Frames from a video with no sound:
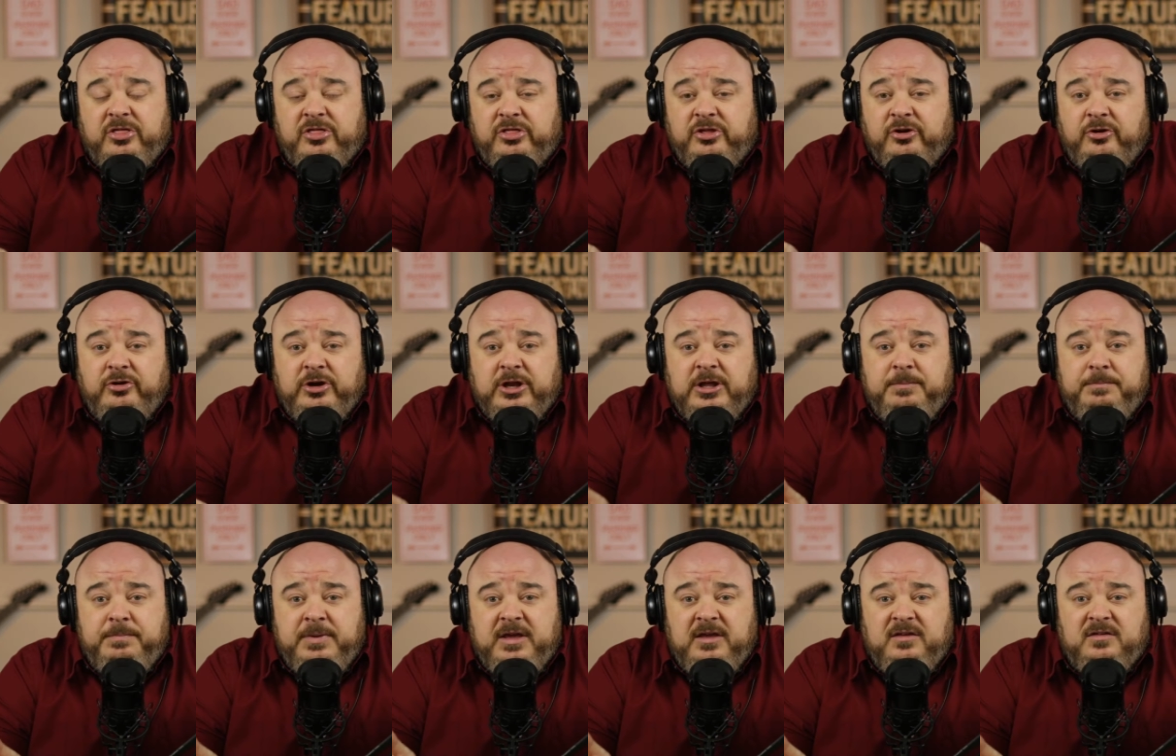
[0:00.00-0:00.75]

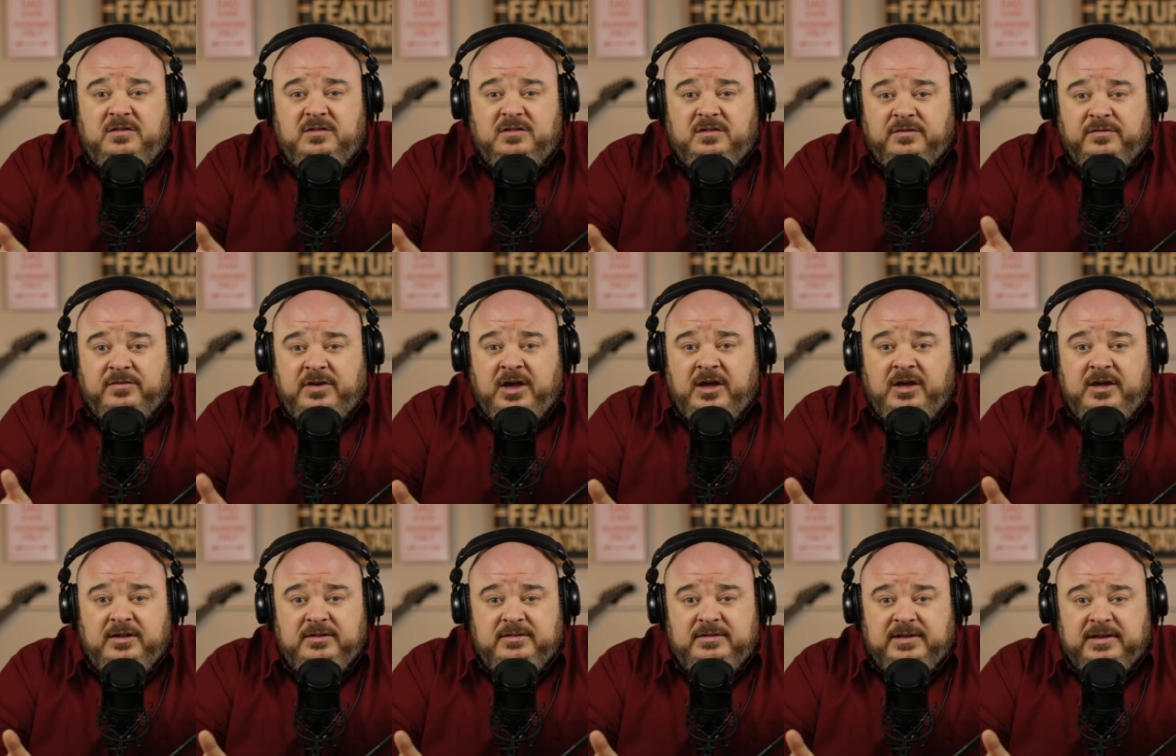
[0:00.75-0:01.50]
30 pieces of
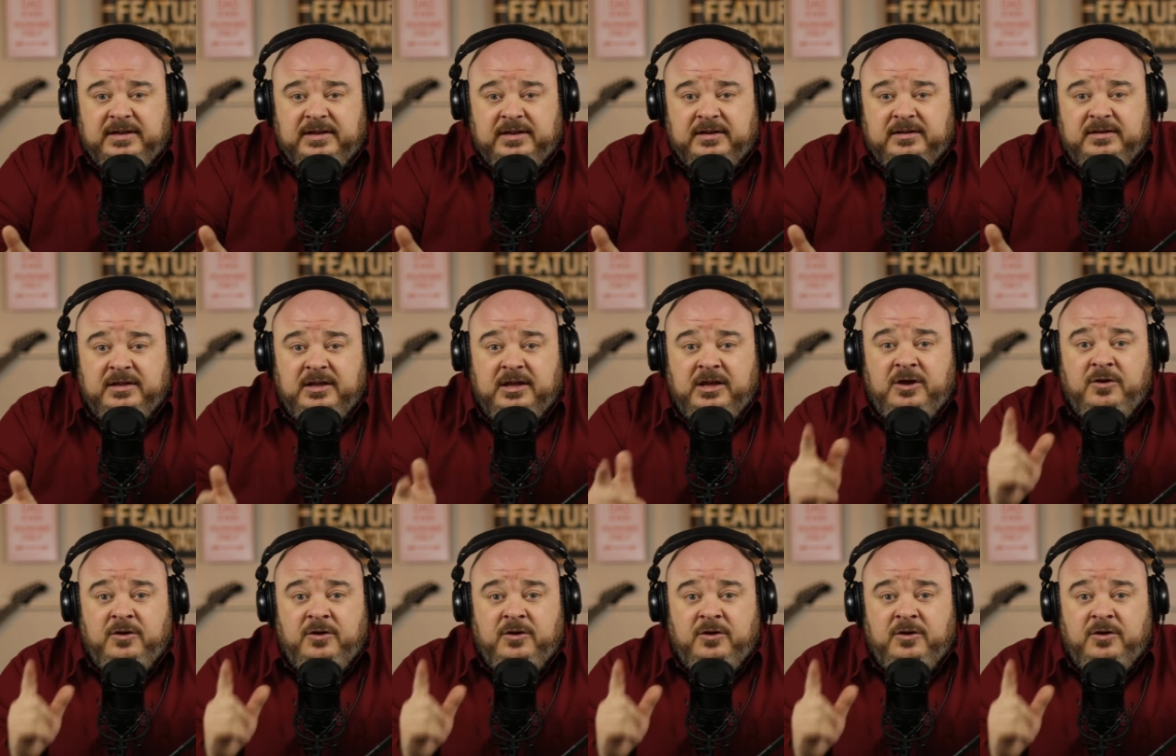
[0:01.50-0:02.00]
content